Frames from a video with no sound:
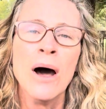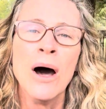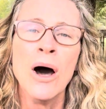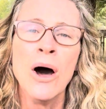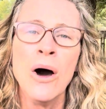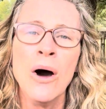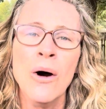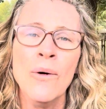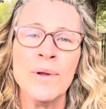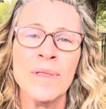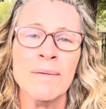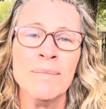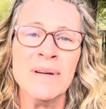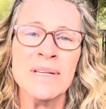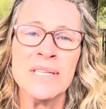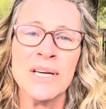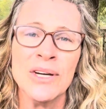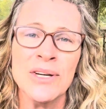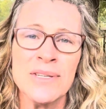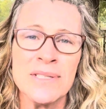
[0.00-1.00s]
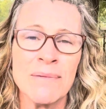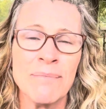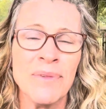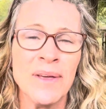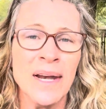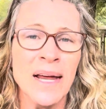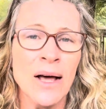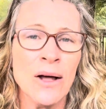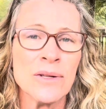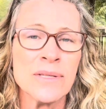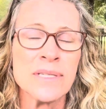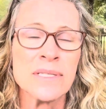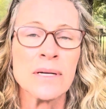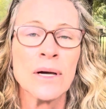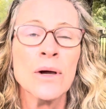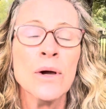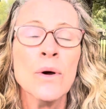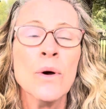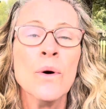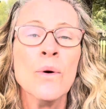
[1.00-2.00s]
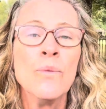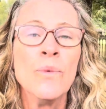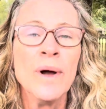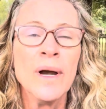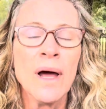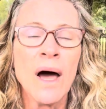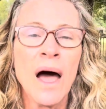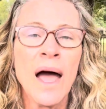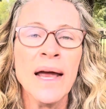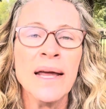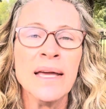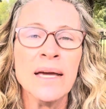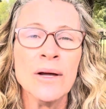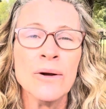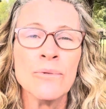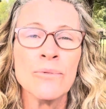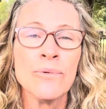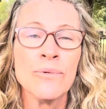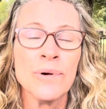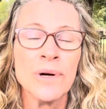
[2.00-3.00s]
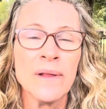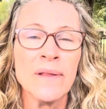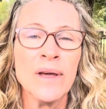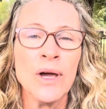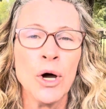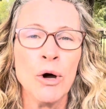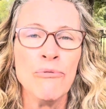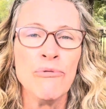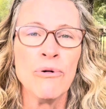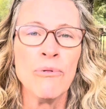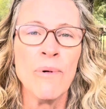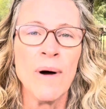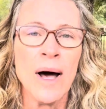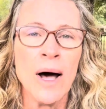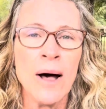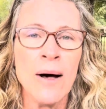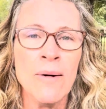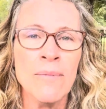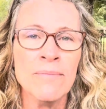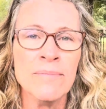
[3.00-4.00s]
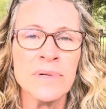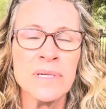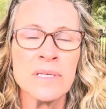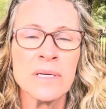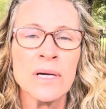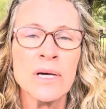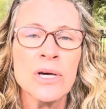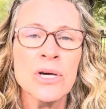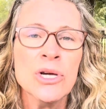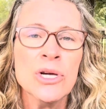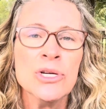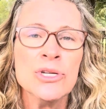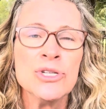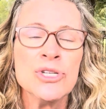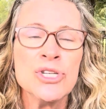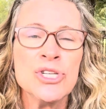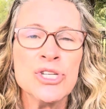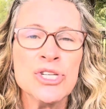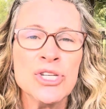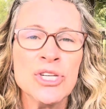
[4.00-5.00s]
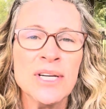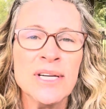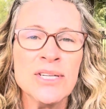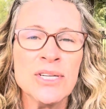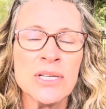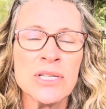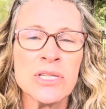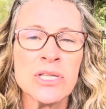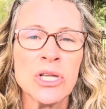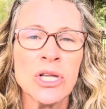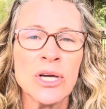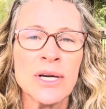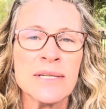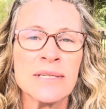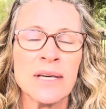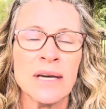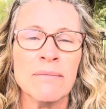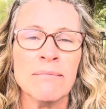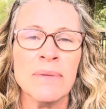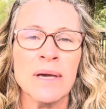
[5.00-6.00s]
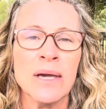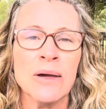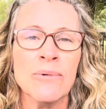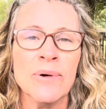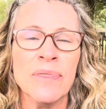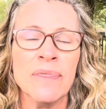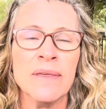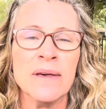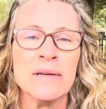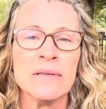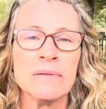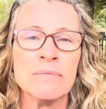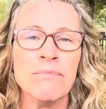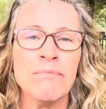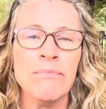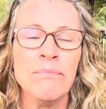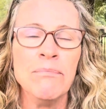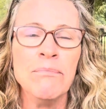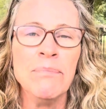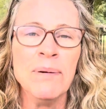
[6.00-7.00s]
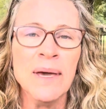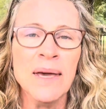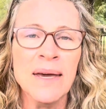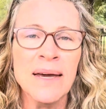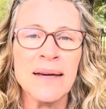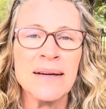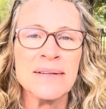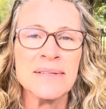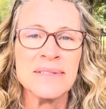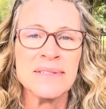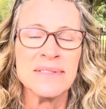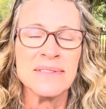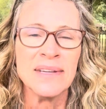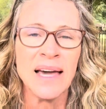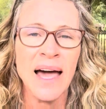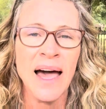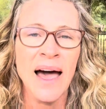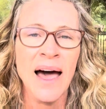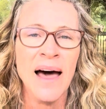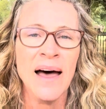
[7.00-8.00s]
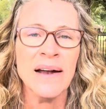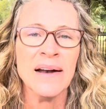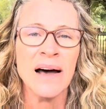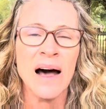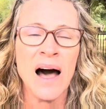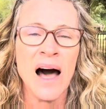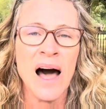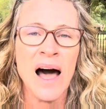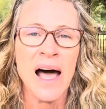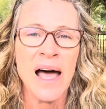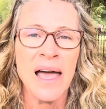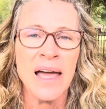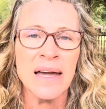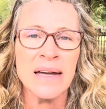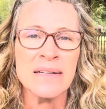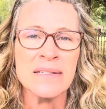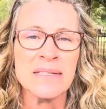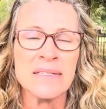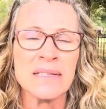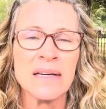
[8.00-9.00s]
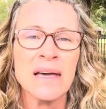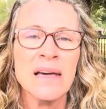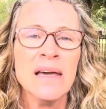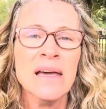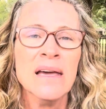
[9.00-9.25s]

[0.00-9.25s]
Oh, and let me tell you something else. When I get really overwhelmed, she just looks at me with these big, sad eyes.